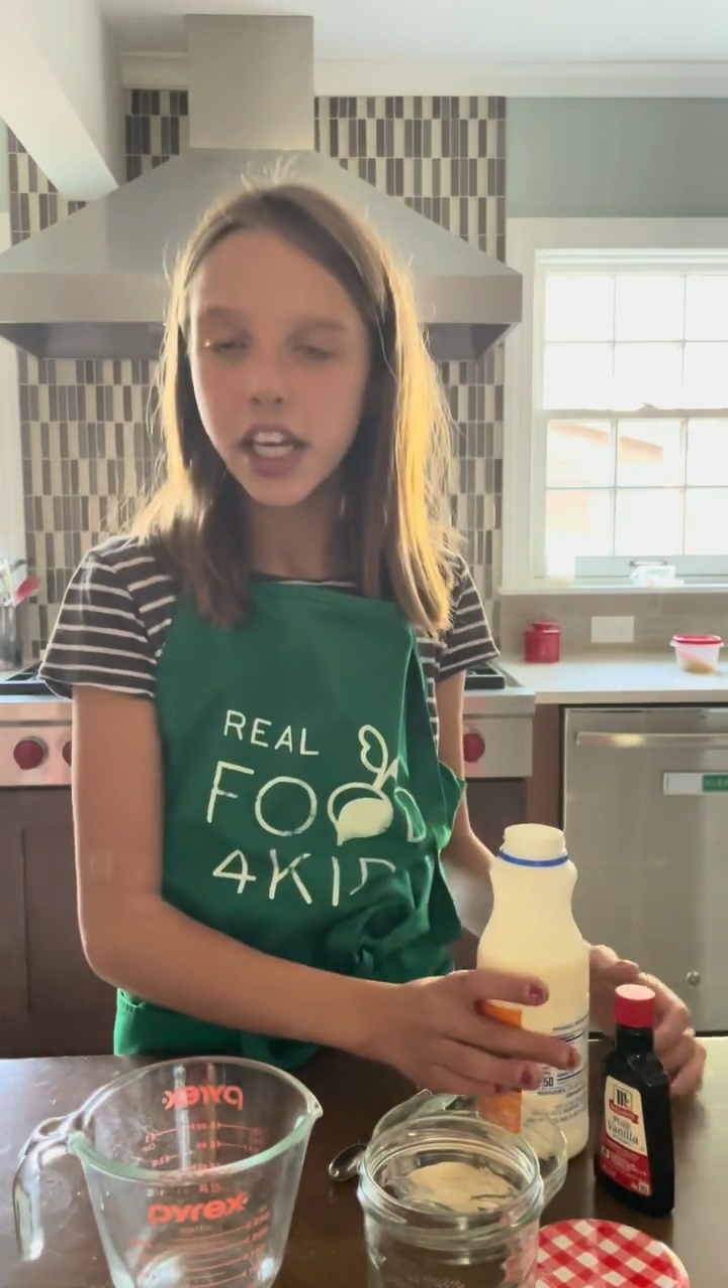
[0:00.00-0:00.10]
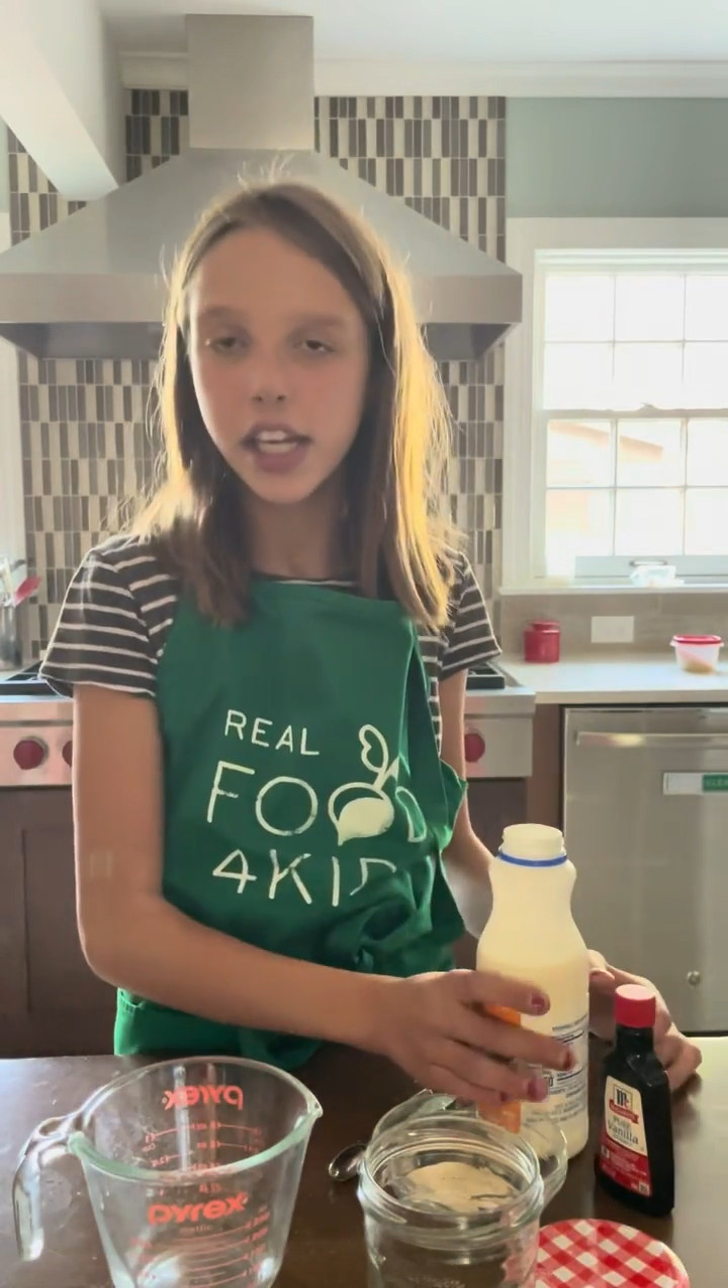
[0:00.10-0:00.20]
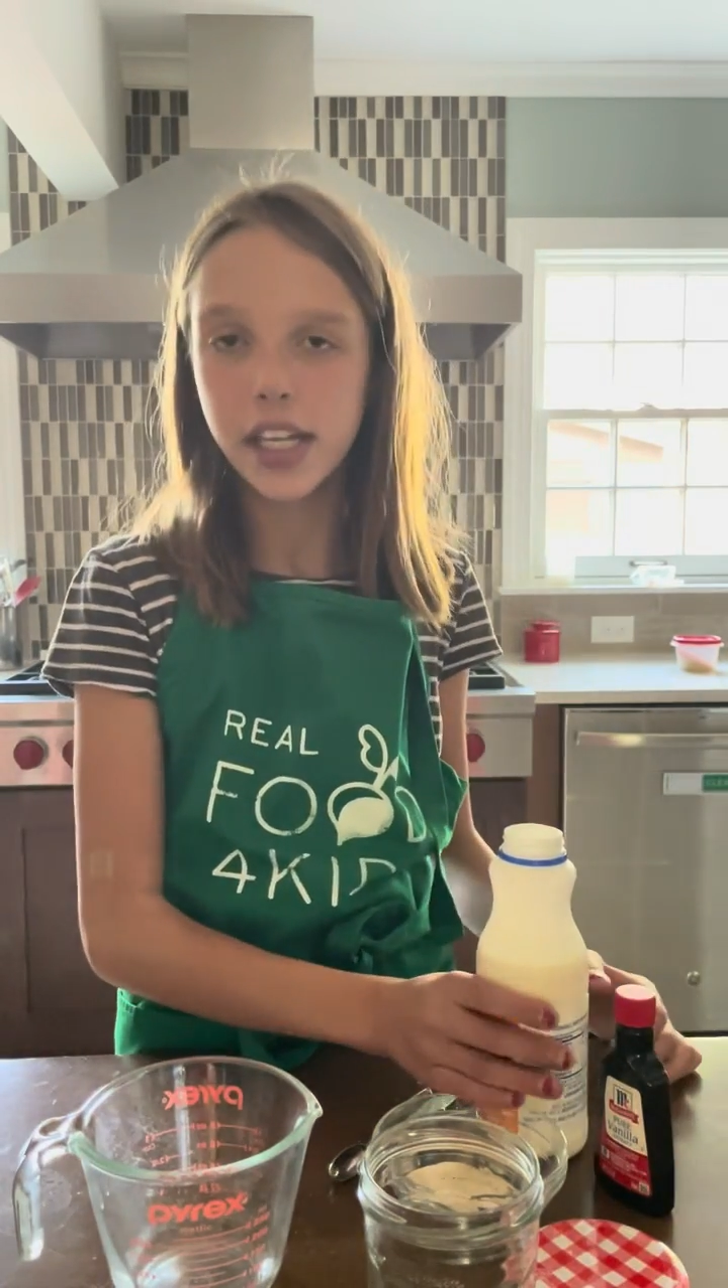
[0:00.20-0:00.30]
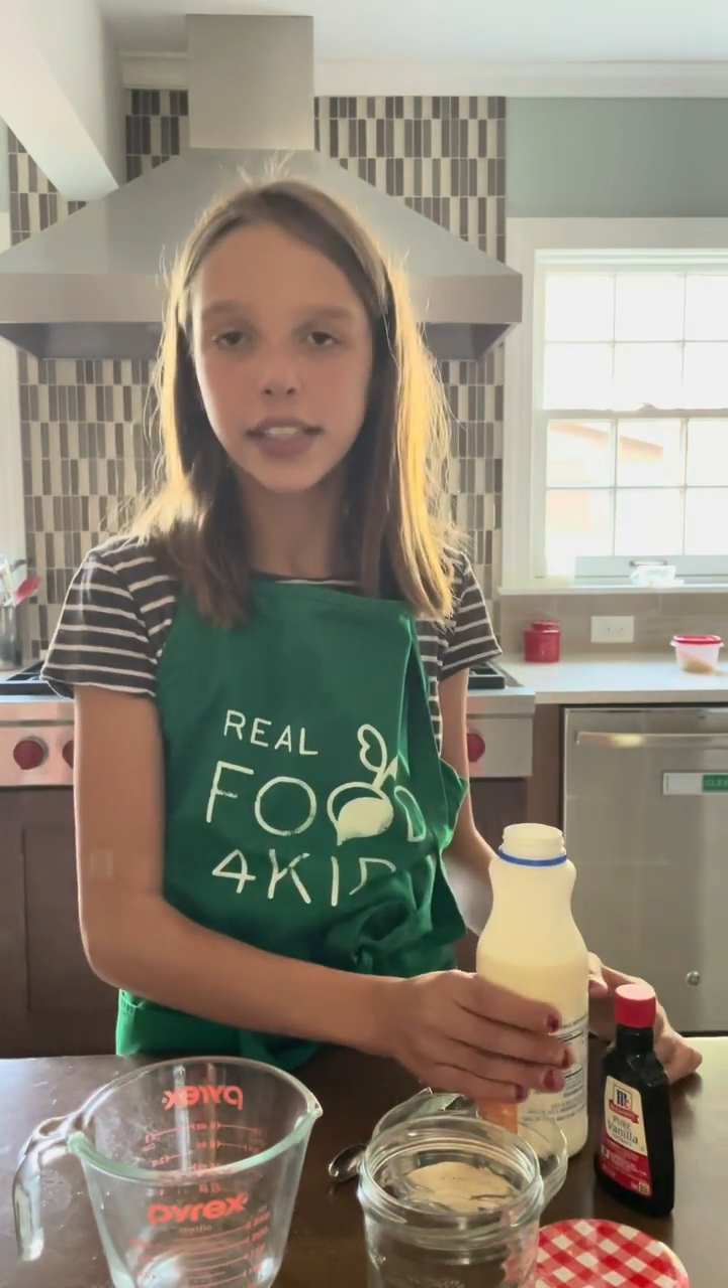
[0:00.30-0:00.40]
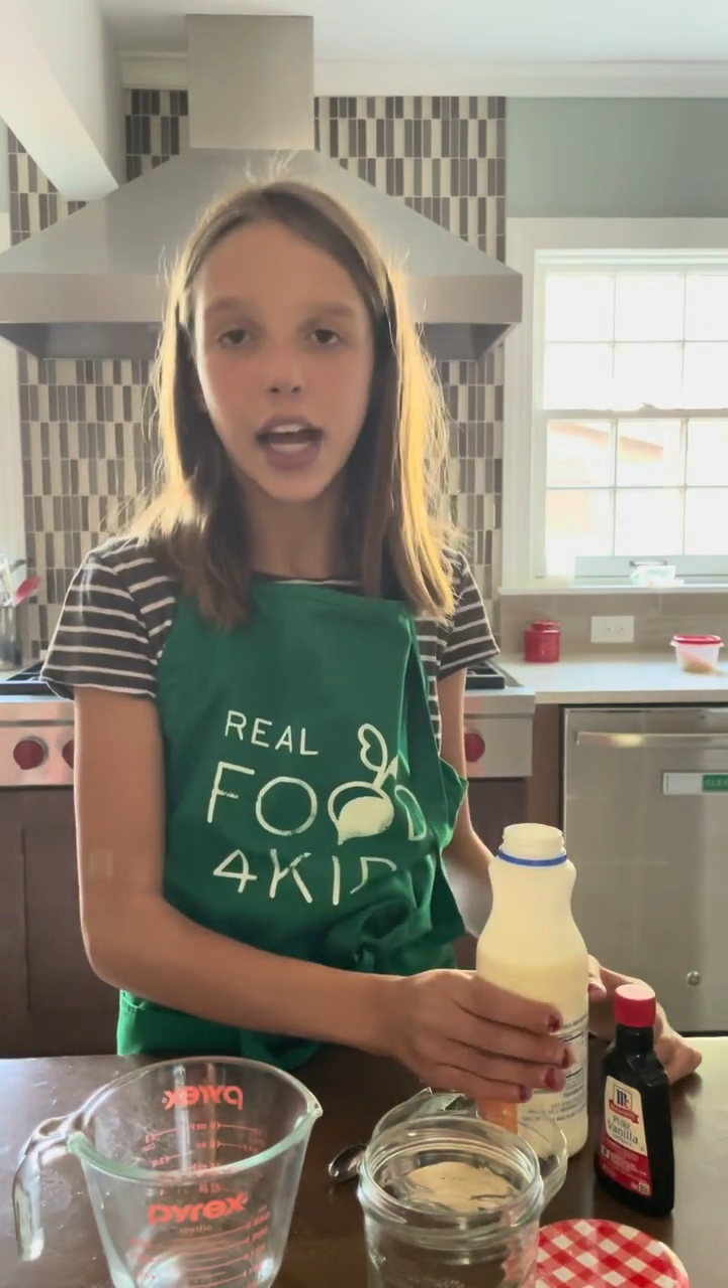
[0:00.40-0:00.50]

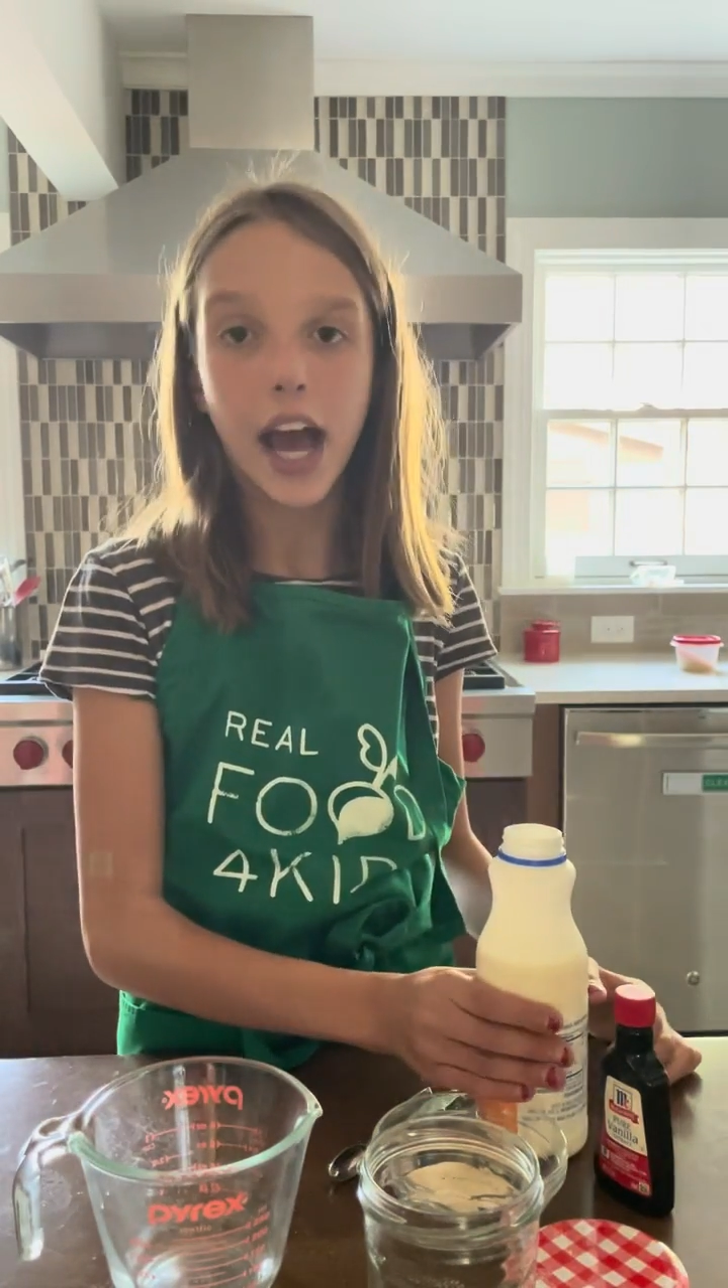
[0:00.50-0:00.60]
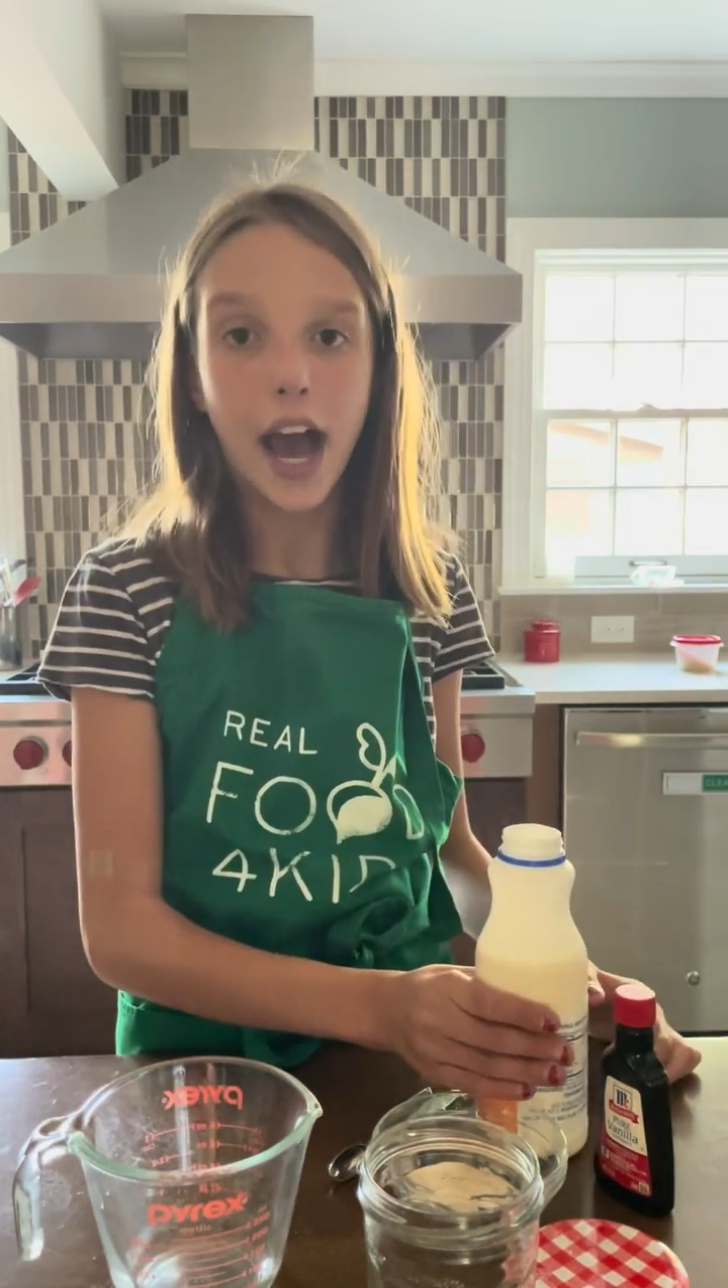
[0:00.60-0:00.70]
is a